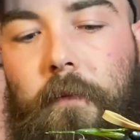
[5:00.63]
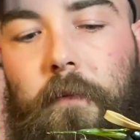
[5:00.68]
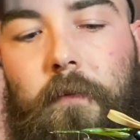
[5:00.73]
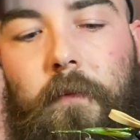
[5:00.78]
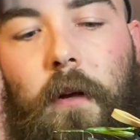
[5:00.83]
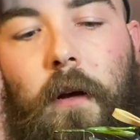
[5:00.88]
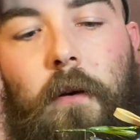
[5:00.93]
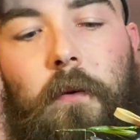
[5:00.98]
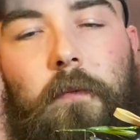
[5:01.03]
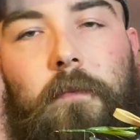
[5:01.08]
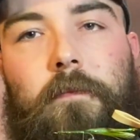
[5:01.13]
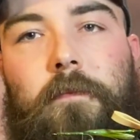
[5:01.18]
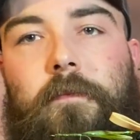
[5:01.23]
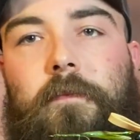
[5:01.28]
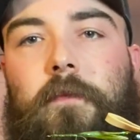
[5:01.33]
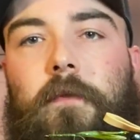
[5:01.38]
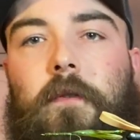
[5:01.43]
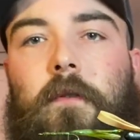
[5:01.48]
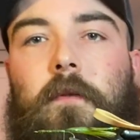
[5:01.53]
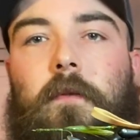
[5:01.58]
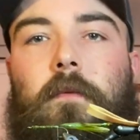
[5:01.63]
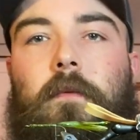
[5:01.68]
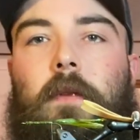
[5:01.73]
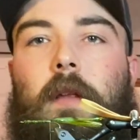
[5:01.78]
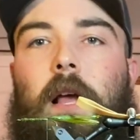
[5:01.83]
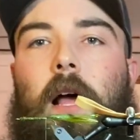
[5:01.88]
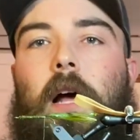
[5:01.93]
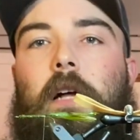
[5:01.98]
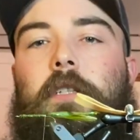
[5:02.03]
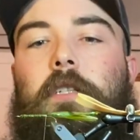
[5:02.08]
Oh,
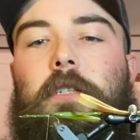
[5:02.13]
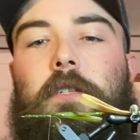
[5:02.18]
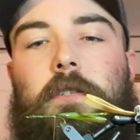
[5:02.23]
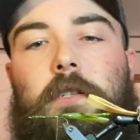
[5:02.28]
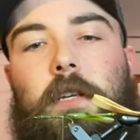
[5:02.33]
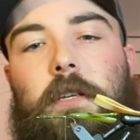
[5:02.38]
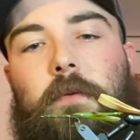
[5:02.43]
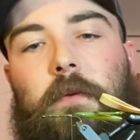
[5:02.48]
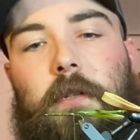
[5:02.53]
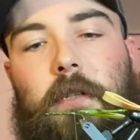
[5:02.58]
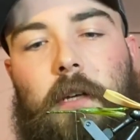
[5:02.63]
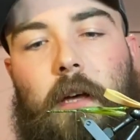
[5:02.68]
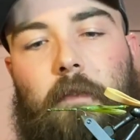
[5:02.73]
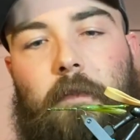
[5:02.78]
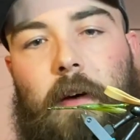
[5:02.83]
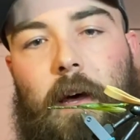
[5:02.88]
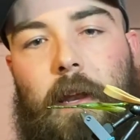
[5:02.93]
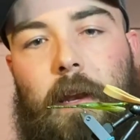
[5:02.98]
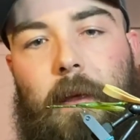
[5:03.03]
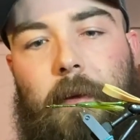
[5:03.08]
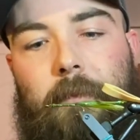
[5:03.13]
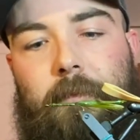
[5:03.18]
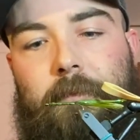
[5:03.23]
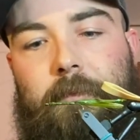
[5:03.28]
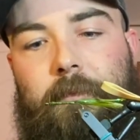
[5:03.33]
I'll just use this one until I find it.